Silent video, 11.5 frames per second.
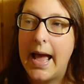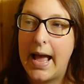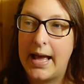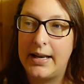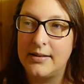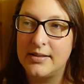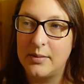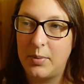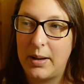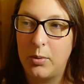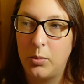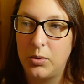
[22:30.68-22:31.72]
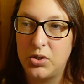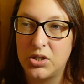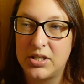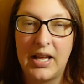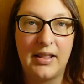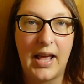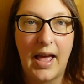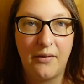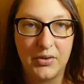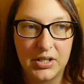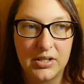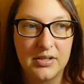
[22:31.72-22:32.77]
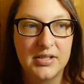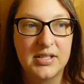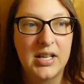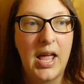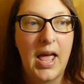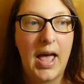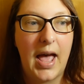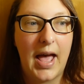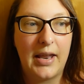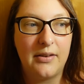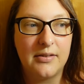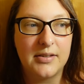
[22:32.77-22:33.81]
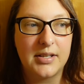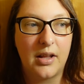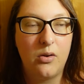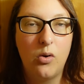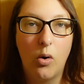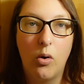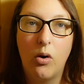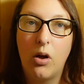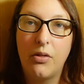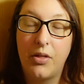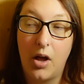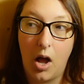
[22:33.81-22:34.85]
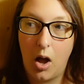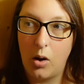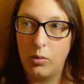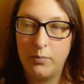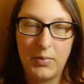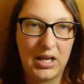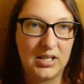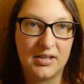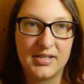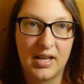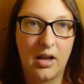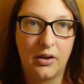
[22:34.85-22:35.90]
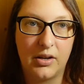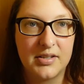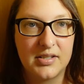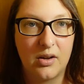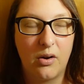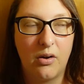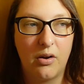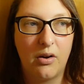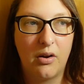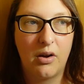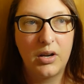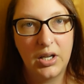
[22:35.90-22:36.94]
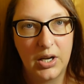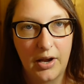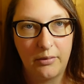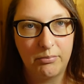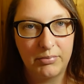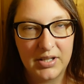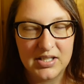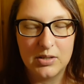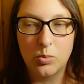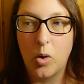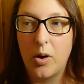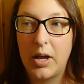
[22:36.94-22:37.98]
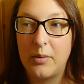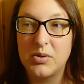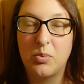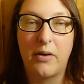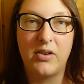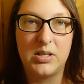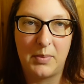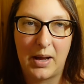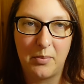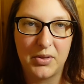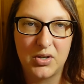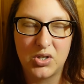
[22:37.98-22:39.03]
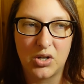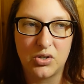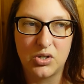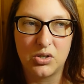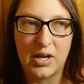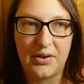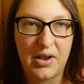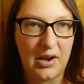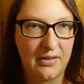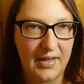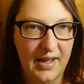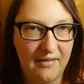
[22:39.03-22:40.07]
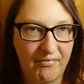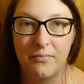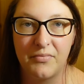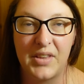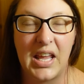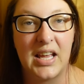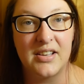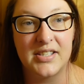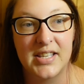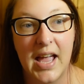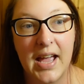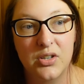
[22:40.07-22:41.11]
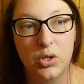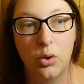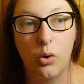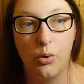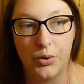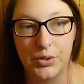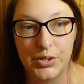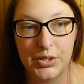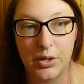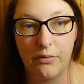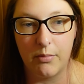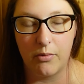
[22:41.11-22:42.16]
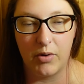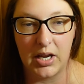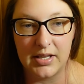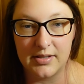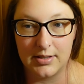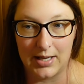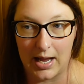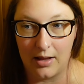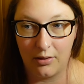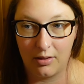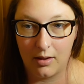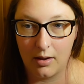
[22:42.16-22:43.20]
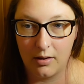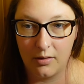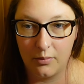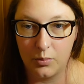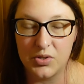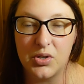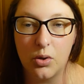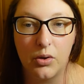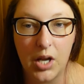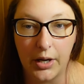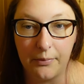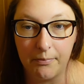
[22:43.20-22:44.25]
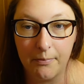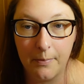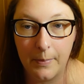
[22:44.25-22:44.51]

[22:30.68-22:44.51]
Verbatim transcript: and people would just hear the evidence and not the whole media circus. You know, this is what he was worried about, but the judge had none of that. The exact cause of Maria's death was not known.